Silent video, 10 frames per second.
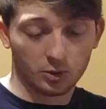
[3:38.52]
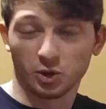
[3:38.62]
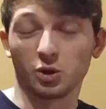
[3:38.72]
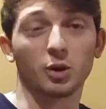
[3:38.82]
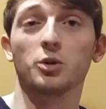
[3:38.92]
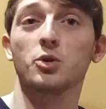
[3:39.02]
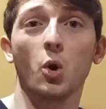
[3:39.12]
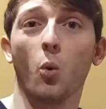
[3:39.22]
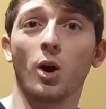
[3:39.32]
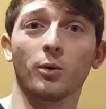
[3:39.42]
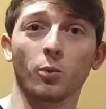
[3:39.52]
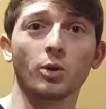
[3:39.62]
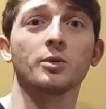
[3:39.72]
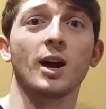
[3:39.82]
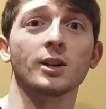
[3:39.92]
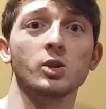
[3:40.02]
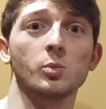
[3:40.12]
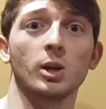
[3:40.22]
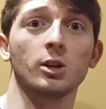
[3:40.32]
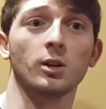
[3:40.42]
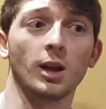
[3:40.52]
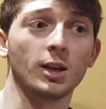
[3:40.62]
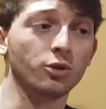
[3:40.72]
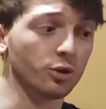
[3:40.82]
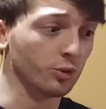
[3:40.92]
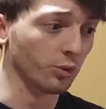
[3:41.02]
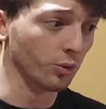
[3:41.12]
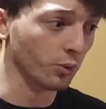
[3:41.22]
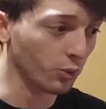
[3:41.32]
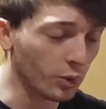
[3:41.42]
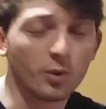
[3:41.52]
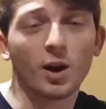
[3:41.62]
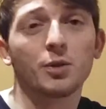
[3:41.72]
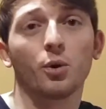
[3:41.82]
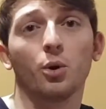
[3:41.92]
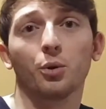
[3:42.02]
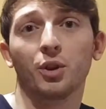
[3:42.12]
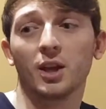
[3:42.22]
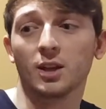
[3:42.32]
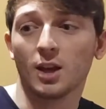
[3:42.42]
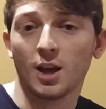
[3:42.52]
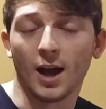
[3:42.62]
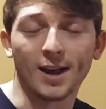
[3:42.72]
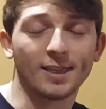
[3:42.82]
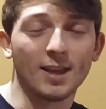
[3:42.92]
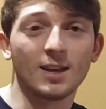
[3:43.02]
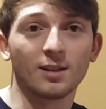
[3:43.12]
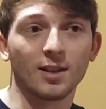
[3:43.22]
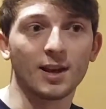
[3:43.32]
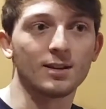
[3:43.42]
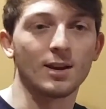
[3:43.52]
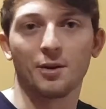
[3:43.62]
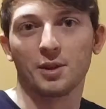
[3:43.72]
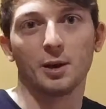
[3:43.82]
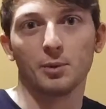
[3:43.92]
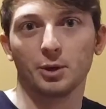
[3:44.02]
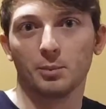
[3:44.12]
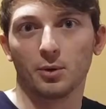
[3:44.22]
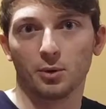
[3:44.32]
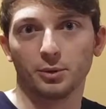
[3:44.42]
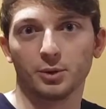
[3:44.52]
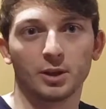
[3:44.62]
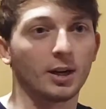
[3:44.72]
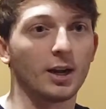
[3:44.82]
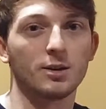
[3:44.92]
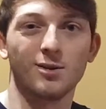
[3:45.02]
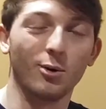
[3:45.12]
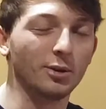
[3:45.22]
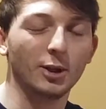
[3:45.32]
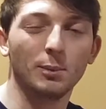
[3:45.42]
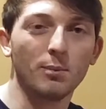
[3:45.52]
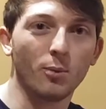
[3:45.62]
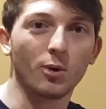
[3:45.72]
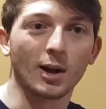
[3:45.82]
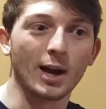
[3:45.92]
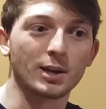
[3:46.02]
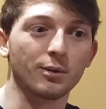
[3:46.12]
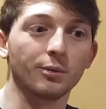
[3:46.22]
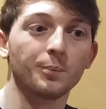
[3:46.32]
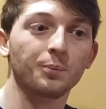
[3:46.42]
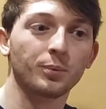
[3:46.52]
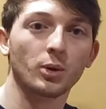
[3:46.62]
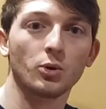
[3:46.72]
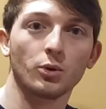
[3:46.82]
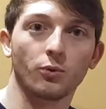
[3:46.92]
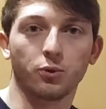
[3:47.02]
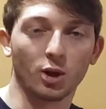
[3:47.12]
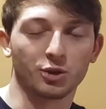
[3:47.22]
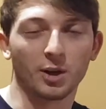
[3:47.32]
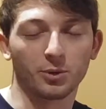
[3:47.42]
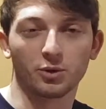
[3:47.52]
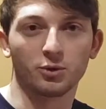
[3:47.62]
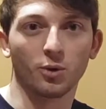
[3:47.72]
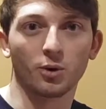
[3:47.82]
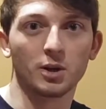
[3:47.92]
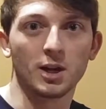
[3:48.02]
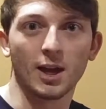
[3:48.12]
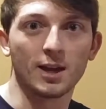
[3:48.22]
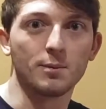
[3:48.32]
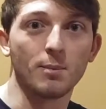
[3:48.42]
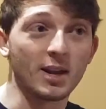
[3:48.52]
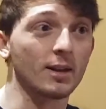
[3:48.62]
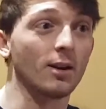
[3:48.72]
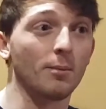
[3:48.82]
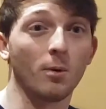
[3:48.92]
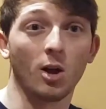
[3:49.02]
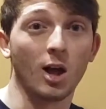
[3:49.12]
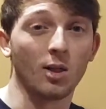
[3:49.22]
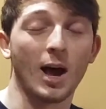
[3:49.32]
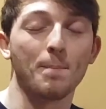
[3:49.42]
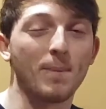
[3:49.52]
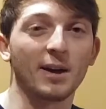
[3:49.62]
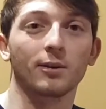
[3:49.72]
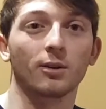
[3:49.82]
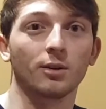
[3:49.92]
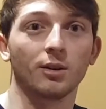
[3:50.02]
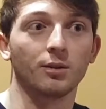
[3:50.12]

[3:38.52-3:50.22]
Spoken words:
start a new Word document and just rewrite the whole thing. I think that now that I'm a little bit older and I know a little bit more, I can flush out the story and make it a lot better,